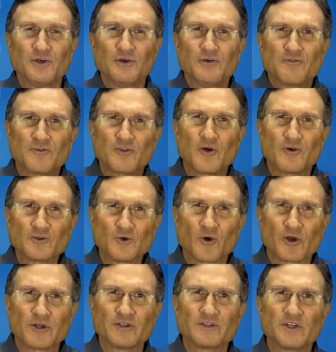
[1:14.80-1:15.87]
For those
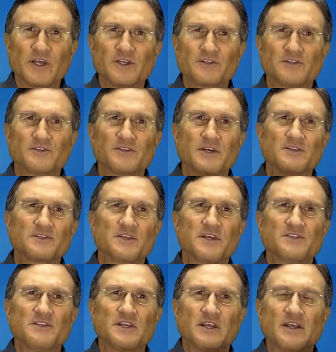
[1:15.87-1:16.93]
organizations,
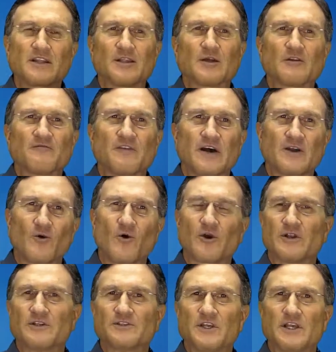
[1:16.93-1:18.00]
assessing and clarifying
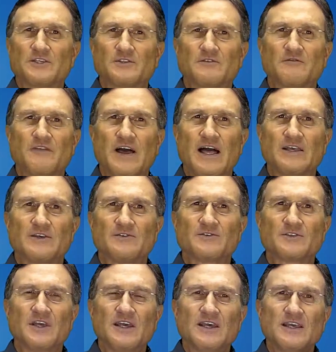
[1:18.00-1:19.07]
organizational
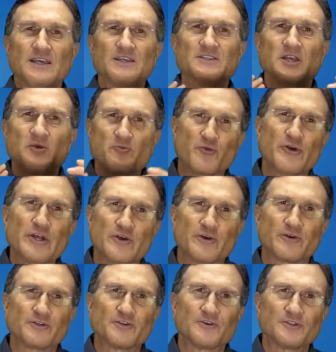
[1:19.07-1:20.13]
values is a
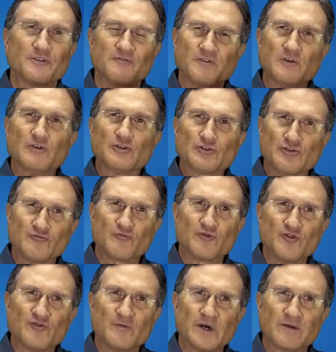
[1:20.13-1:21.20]
precursor to future
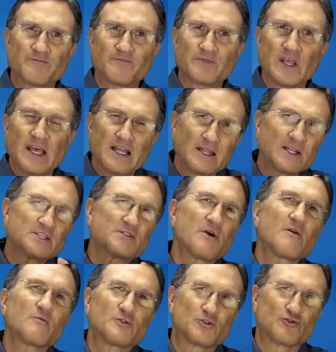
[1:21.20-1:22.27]
improvement. Let's
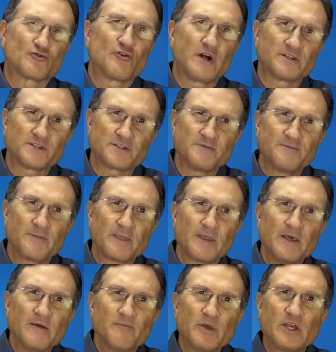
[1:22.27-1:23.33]
start with trust.
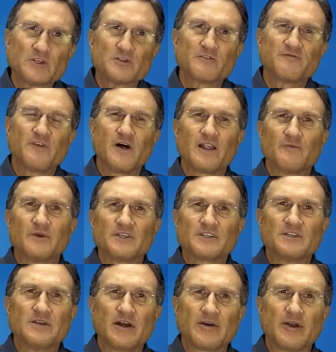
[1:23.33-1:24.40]
Picture the following
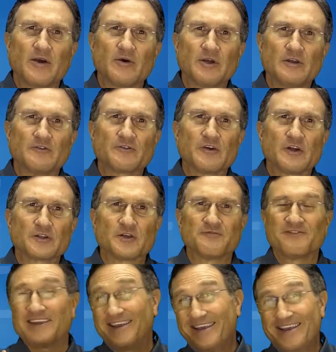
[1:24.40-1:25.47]
scenario in front
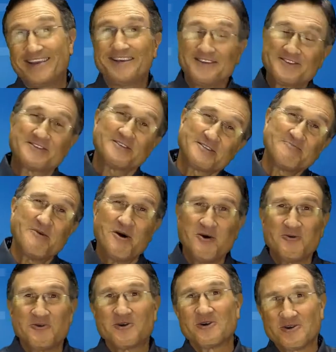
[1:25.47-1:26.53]
of It's a
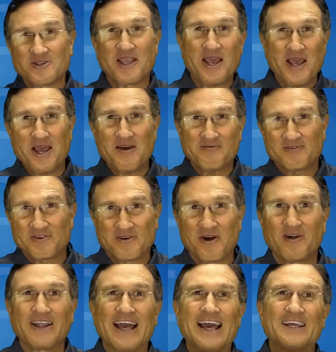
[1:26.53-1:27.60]
Small World After
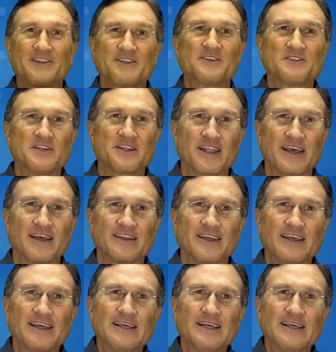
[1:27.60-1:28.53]
All at Disneyland.